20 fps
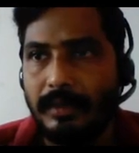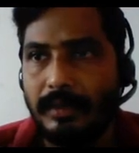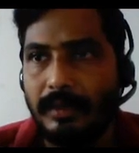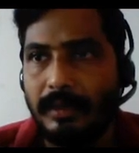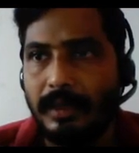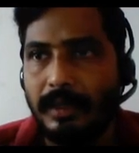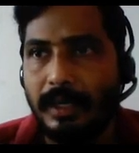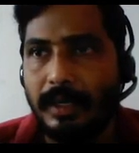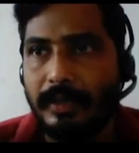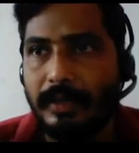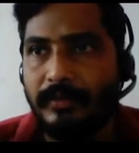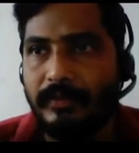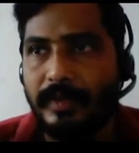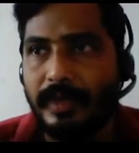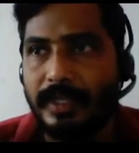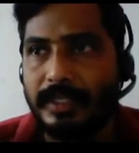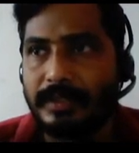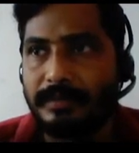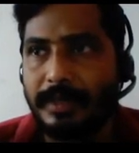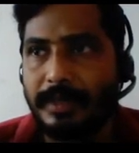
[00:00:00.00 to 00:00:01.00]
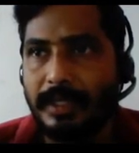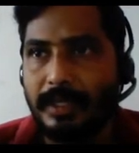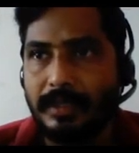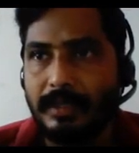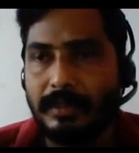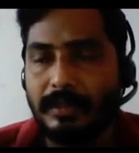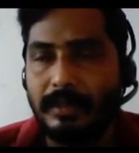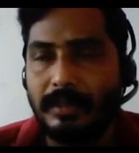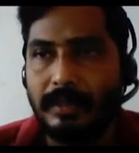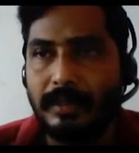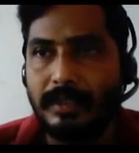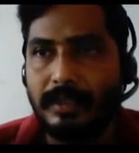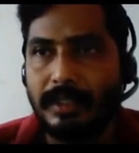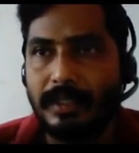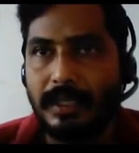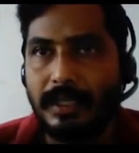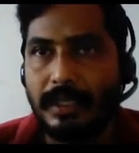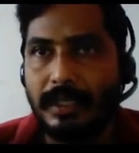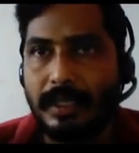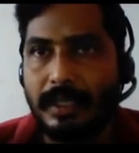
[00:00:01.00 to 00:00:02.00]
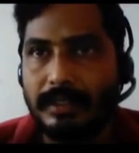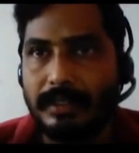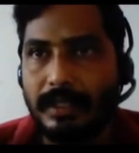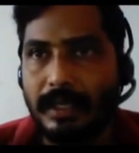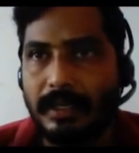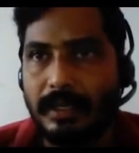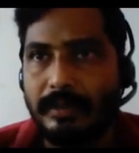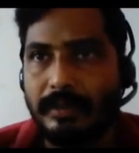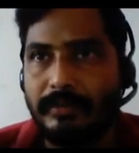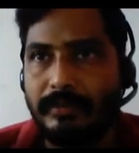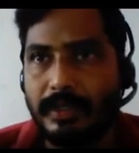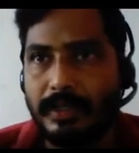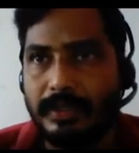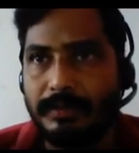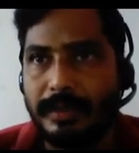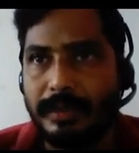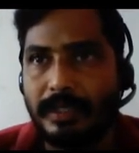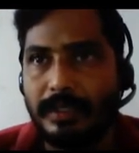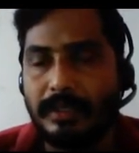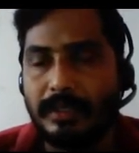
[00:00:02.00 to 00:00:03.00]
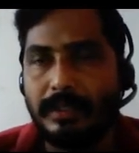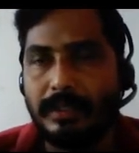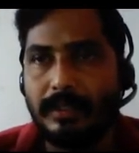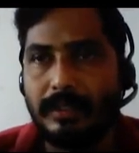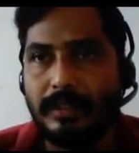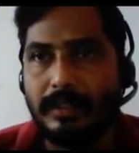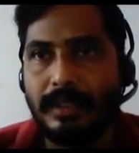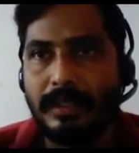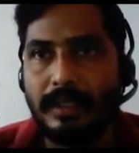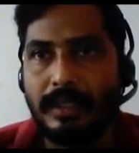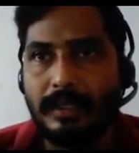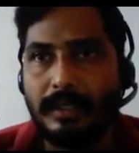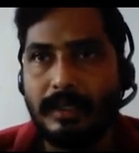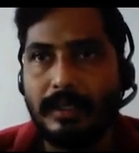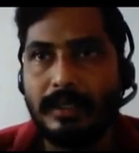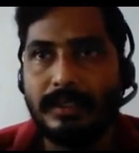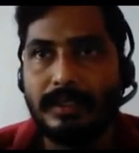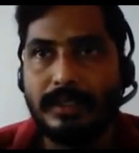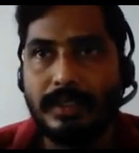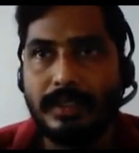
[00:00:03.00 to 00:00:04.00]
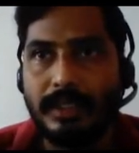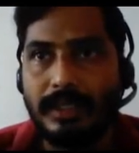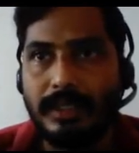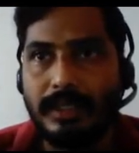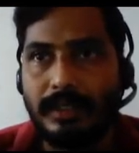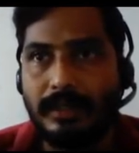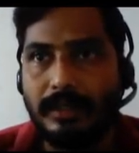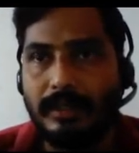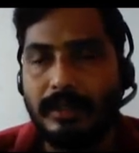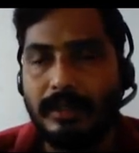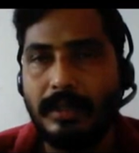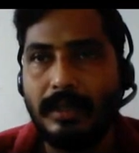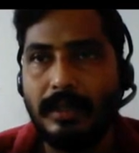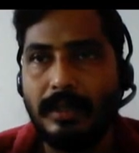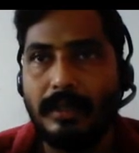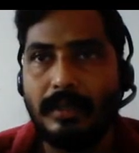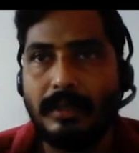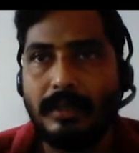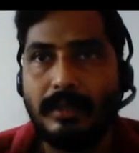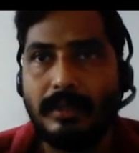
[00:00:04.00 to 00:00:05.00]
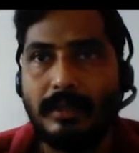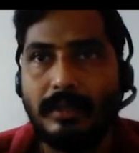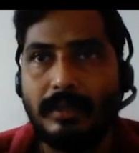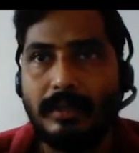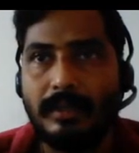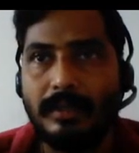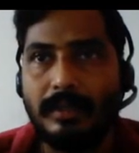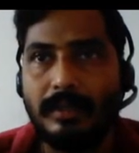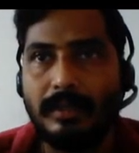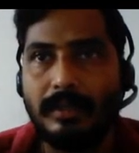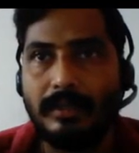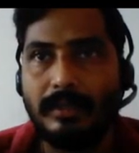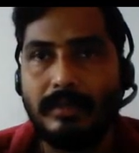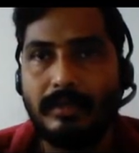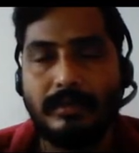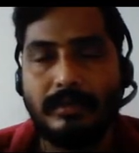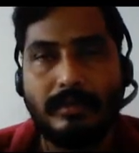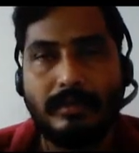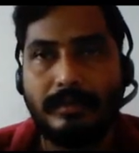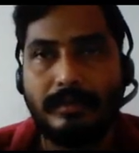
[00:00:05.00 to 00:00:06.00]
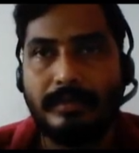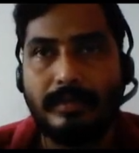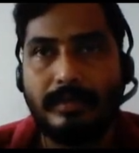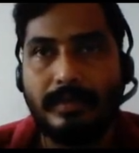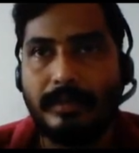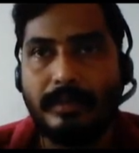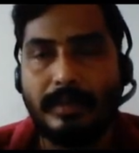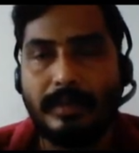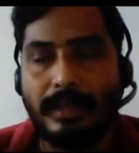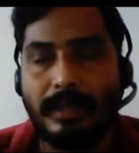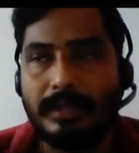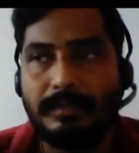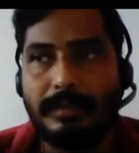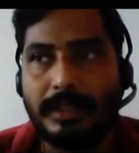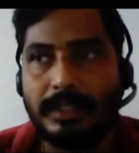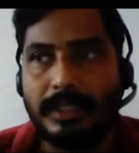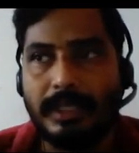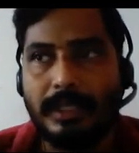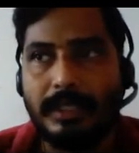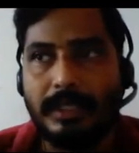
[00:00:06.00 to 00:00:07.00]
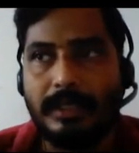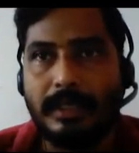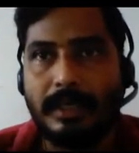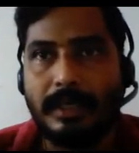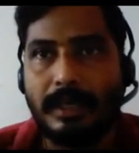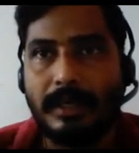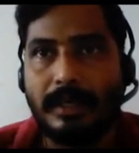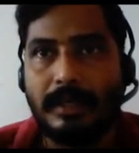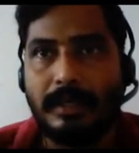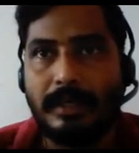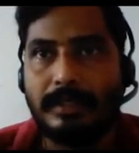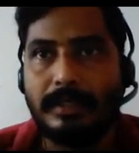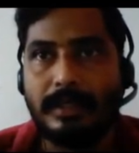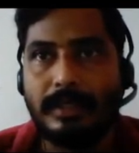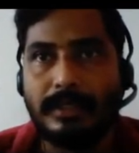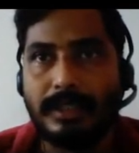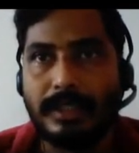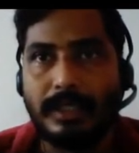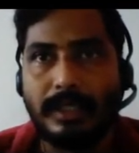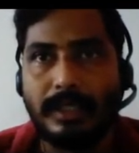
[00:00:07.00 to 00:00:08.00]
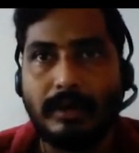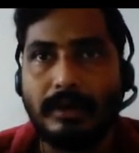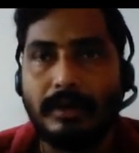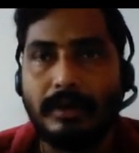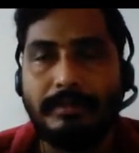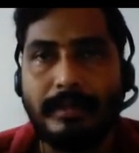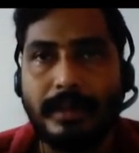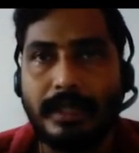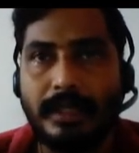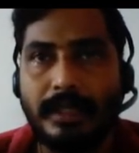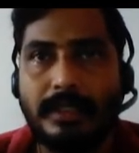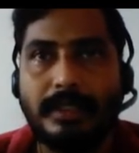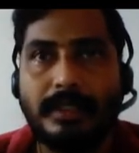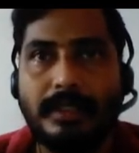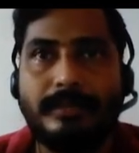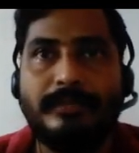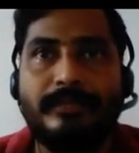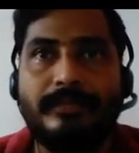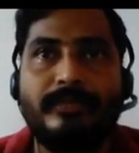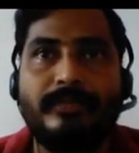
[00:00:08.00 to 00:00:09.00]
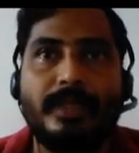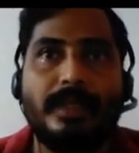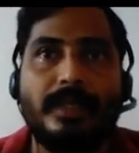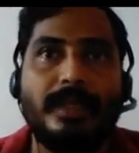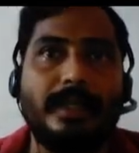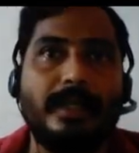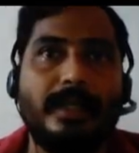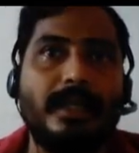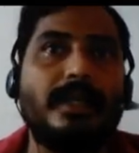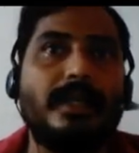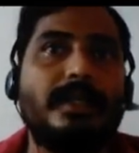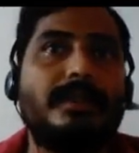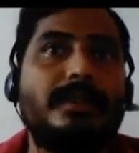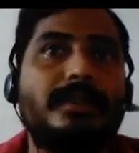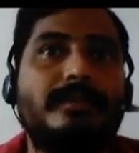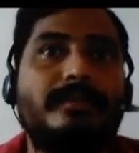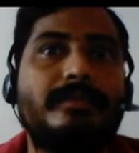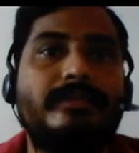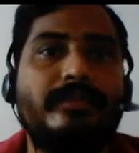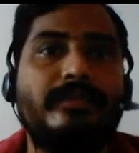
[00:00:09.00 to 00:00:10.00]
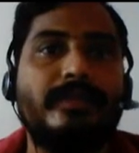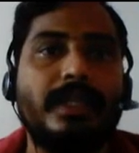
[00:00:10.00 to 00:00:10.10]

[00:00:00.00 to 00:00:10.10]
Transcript: lot of respect. The designer has a lot of respect in engineering, uh, especially in research and development areas.